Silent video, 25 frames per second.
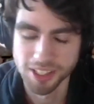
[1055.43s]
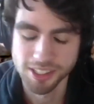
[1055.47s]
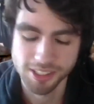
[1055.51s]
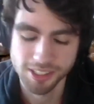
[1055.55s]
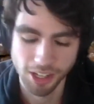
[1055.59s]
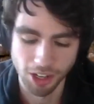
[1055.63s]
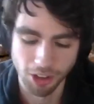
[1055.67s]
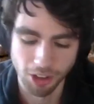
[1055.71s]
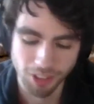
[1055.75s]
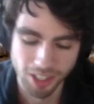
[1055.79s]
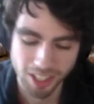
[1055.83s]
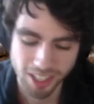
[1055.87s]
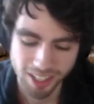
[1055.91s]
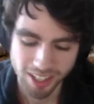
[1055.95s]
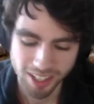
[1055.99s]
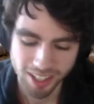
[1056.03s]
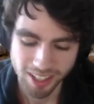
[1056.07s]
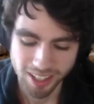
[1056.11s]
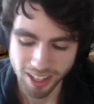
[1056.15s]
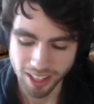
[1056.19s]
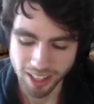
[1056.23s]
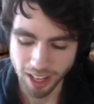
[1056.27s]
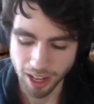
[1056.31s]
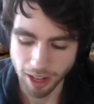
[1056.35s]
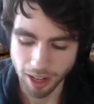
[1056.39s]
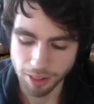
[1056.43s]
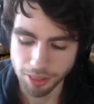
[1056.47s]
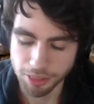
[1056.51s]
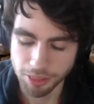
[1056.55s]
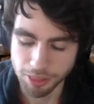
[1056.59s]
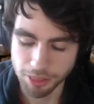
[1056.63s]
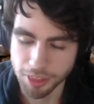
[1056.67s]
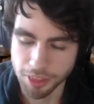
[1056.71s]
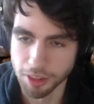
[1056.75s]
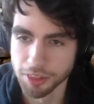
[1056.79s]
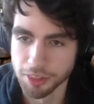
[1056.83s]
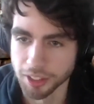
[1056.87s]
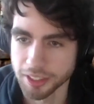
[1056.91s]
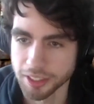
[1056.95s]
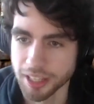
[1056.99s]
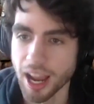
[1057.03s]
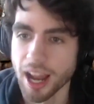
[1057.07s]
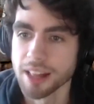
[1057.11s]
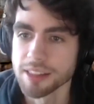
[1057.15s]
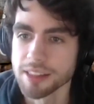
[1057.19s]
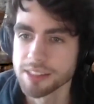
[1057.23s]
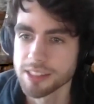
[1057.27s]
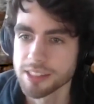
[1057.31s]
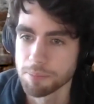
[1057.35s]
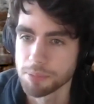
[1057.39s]
So the
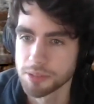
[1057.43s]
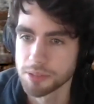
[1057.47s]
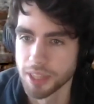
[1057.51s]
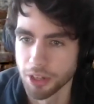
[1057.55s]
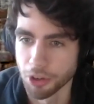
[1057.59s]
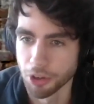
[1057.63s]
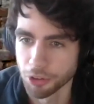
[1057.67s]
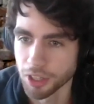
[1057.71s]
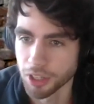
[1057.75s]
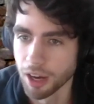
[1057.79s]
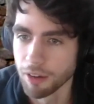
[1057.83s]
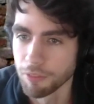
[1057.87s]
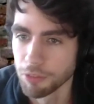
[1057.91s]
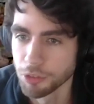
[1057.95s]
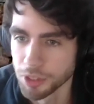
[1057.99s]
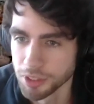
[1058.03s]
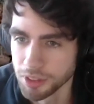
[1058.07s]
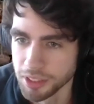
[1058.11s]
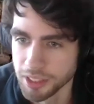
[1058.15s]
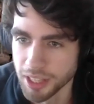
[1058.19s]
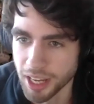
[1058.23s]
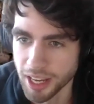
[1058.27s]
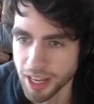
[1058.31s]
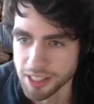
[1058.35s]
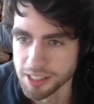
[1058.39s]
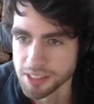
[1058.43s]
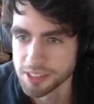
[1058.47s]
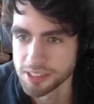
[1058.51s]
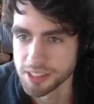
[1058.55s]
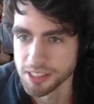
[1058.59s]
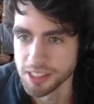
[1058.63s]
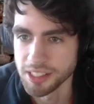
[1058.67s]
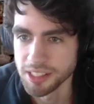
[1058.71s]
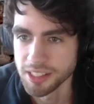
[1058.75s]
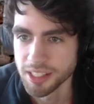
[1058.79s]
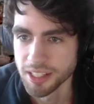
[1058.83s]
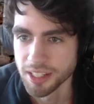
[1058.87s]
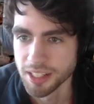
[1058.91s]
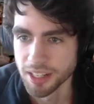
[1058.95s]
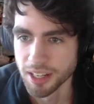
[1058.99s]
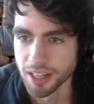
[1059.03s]
concepts that are covered in the AC